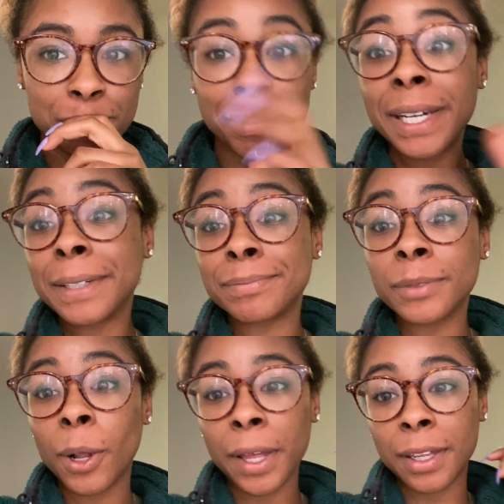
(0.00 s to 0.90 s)
But
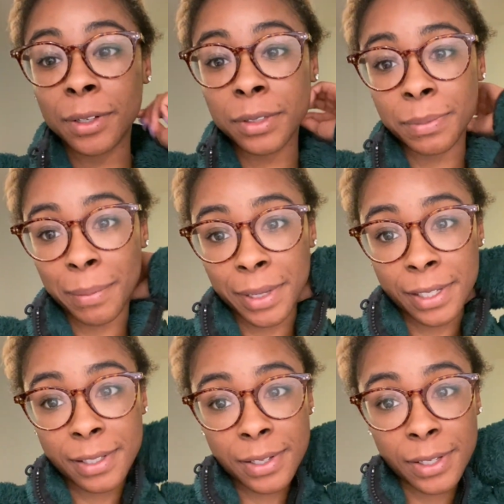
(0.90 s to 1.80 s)
all I can do is my
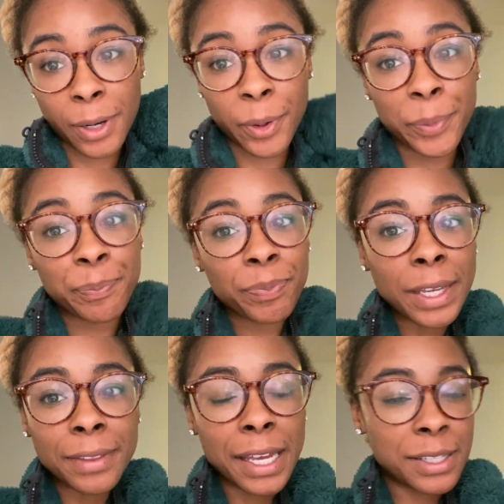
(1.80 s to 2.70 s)
best, so
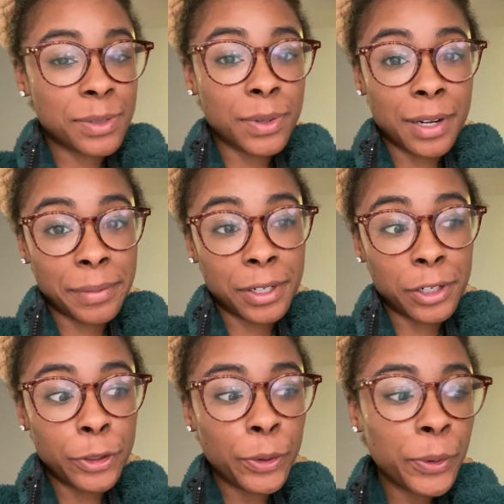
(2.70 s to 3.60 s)
that's what I'm gonna
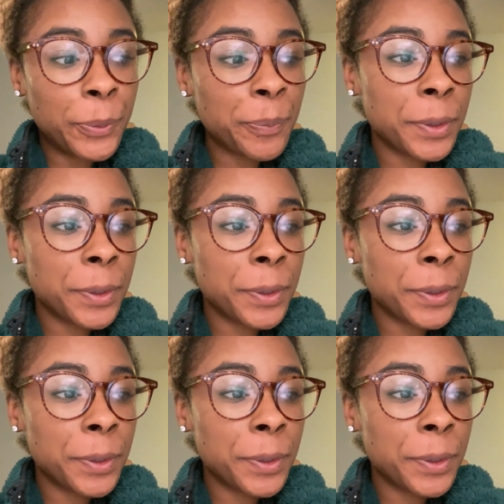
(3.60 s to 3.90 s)
do.